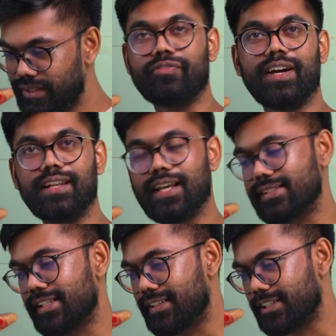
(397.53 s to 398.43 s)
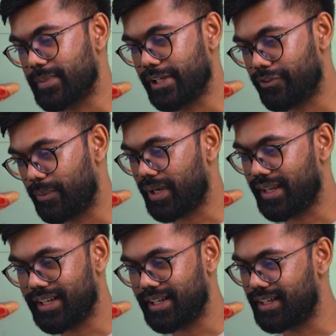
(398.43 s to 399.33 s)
After finalizing the spec from my end,